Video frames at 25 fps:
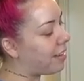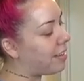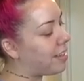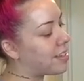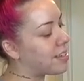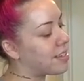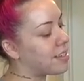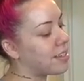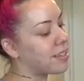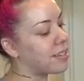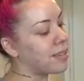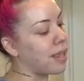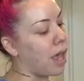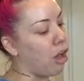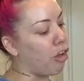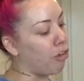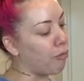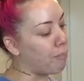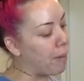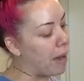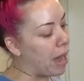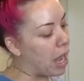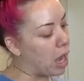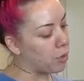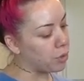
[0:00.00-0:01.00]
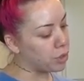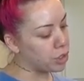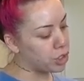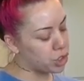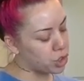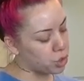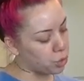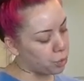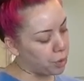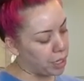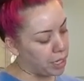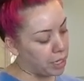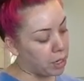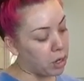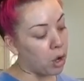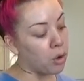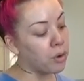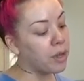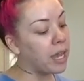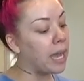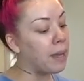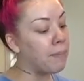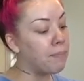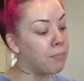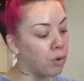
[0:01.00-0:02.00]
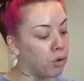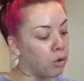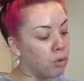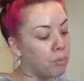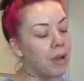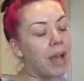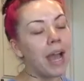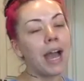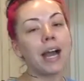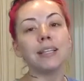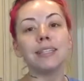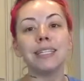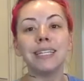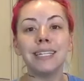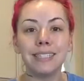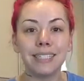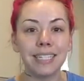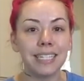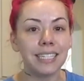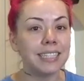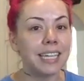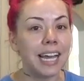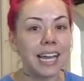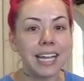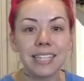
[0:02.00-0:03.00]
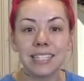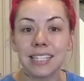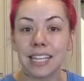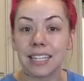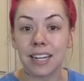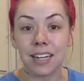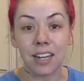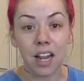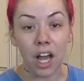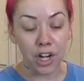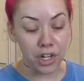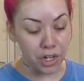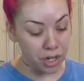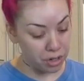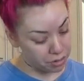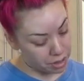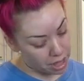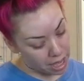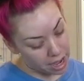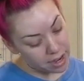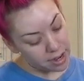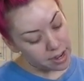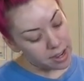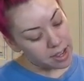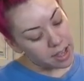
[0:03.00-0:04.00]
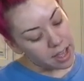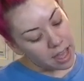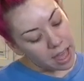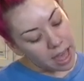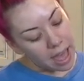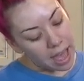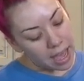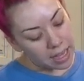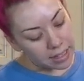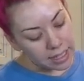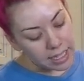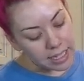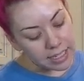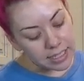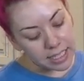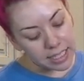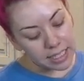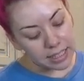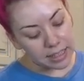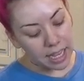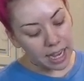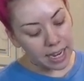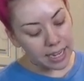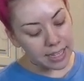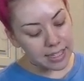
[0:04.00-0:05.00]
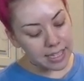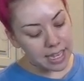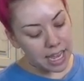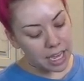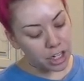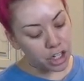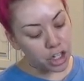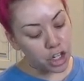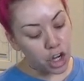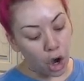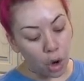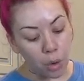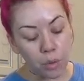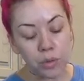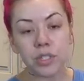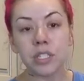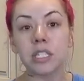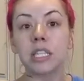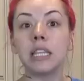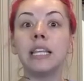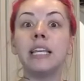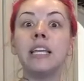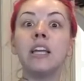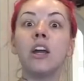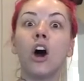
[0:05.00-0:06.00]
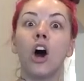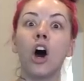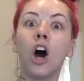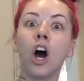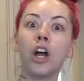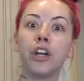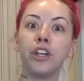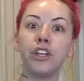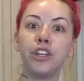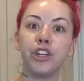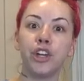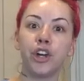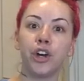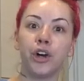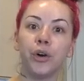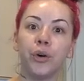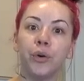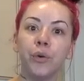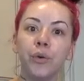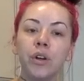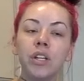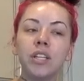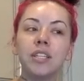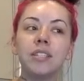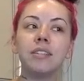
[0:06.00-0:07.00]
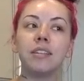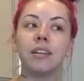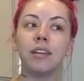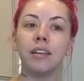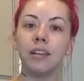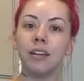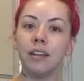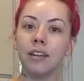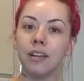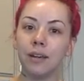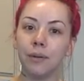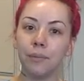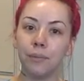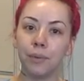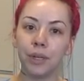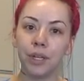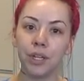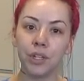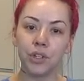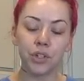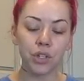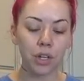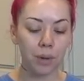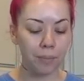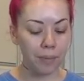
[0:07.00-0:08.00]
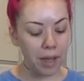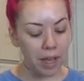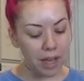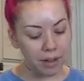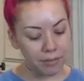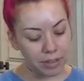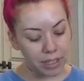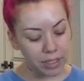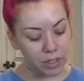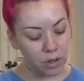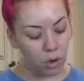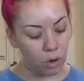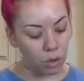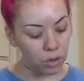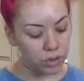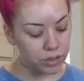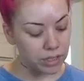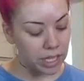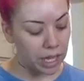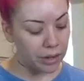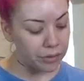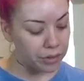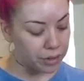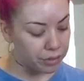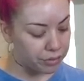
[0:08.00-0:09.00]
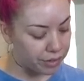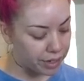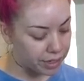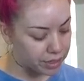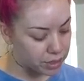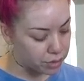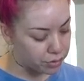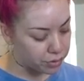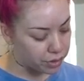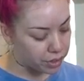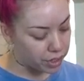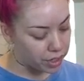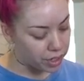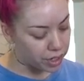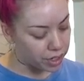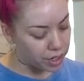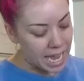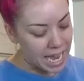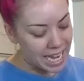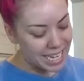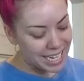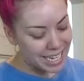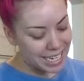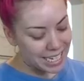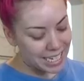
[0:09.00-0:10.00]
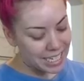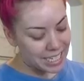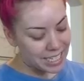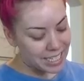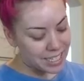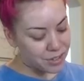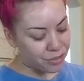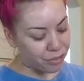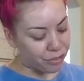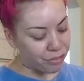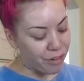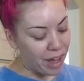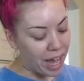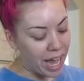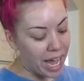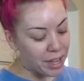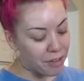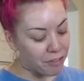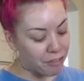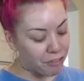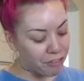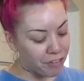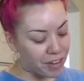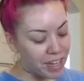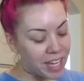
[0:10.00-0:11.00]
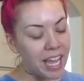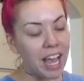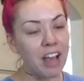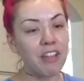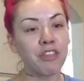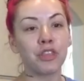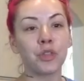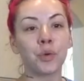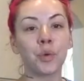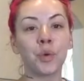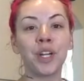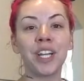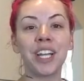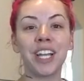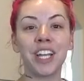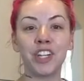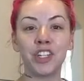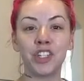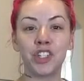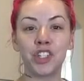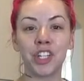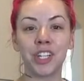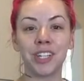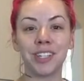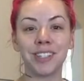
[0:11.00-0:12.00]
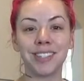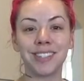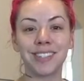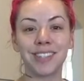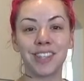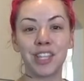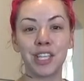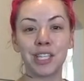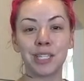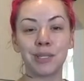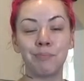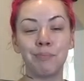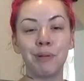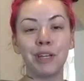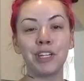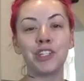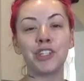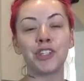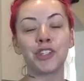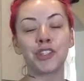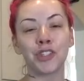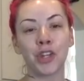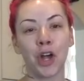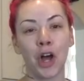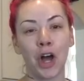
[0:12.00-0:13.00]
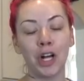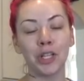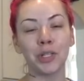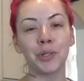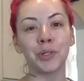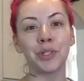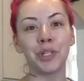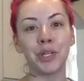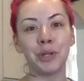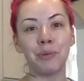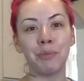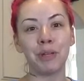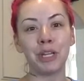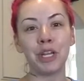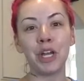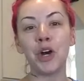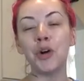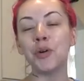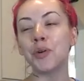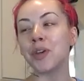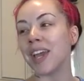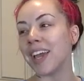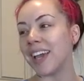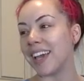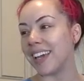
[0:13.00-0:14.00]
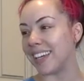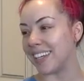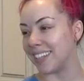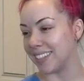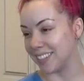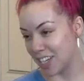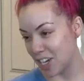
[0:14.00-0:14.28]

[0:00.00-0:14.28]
This is a self-powered swing. swing. Okay, boom. LED lights. I did not know that. LED lights and ghostly audio. Damn, bitch. I'm gonna have like a whole sound effect over here. And it is 5 feet and 3 inches. This bitch is taller than me. Okay.